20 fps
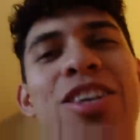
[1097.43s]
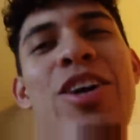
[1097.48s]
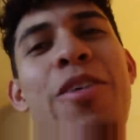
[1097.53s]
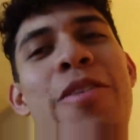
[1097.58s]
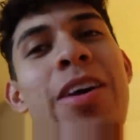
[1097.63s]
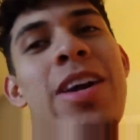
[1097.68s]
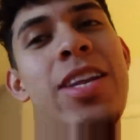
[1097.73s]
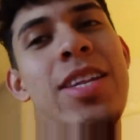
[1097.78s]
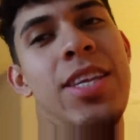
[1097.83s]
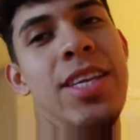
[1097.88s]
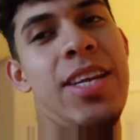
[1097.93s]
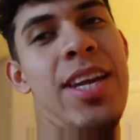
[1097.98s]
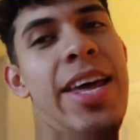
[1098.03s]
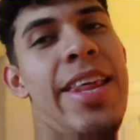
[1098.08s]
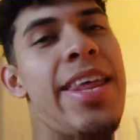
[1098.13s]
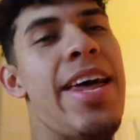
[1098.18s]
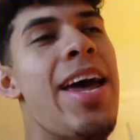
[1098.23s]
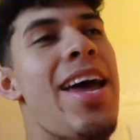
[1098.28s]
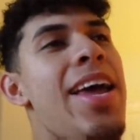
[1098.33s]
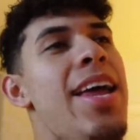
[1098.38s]
so tell
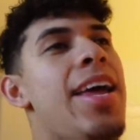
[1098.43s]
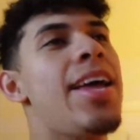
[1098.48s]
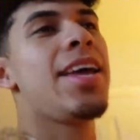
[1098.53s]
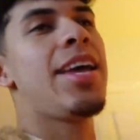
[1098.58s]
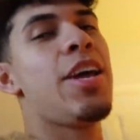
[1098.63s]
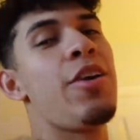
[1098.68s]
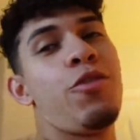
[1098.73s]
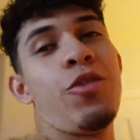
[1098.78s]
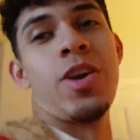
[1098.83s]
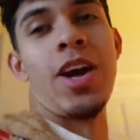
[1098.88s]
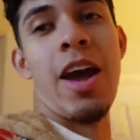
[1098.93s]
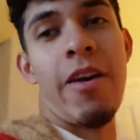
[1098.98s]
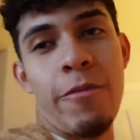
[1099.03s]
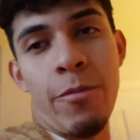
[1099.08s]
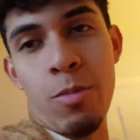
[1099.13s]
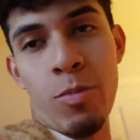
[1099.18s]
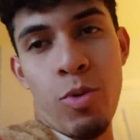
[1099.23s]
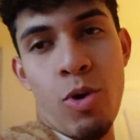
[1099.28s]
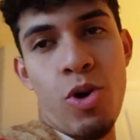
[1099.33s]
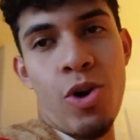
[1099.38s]
Valentina that if we have
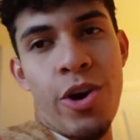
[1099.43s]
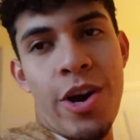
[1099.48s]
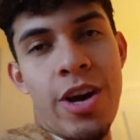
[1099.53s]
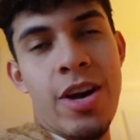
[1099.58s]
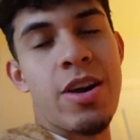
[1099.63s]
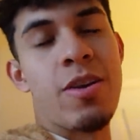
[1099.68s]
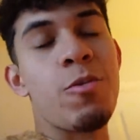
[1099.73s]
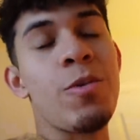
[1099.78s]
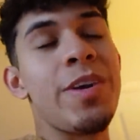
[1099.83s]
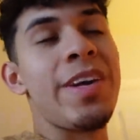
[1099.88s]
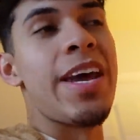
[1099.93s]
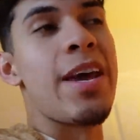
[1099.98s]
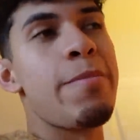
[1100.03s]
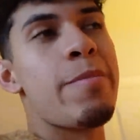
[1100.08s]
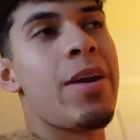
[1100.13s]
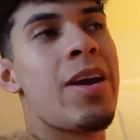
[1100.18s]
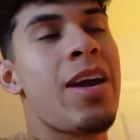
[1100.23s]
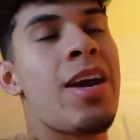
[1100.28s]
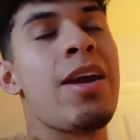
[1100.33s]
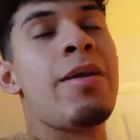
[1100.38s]
a boy, we're
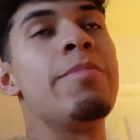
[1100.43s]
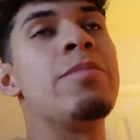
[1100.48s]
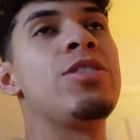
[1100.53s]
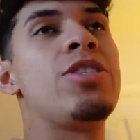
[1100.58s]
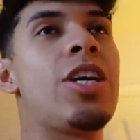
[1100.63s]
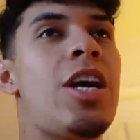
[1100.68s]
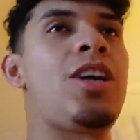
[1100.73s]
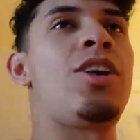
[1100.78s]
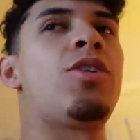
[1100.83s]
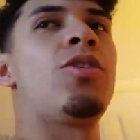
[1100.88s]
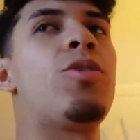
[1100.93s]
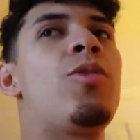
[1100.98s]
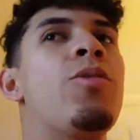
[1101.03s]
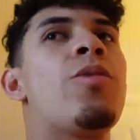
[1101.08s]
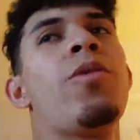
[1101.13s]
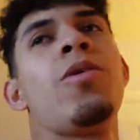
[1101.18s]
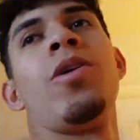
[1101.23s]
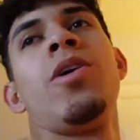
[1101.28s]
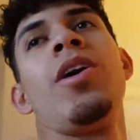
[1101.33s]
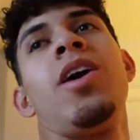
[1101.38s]
naming him Jayco.
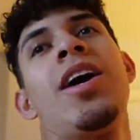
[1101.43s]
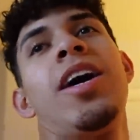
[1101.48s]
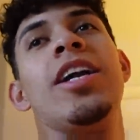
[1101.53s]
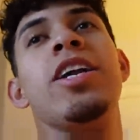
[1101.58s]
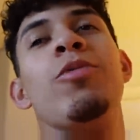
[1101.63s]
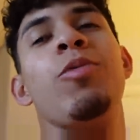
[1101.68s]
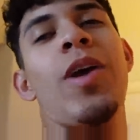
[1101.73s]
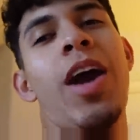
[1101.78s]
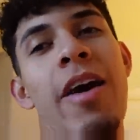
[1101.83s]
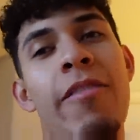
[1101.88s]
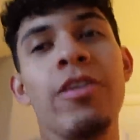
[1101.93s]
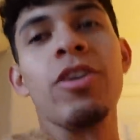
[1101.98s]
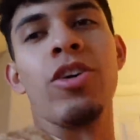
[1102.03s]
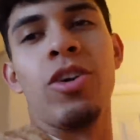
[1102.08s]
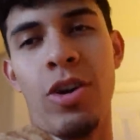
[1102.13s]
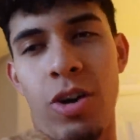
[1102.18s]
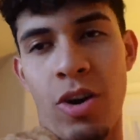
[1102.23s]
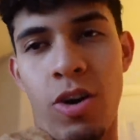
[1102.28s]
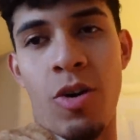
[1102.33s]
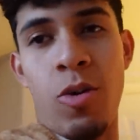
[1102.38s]
And if we have a
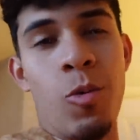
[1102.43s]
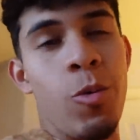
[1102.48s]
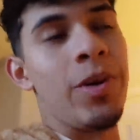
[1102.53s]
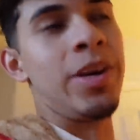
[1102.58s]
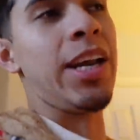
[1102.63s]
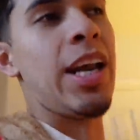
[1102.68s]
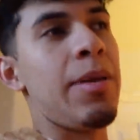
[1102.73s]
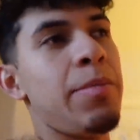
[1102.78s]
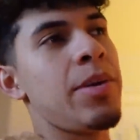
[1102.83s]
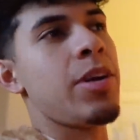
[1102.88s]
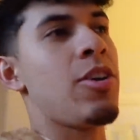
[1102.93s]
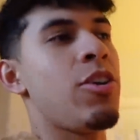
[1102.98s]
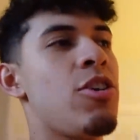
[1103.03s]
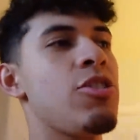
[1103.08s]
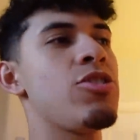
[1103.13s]
girl, we're naming her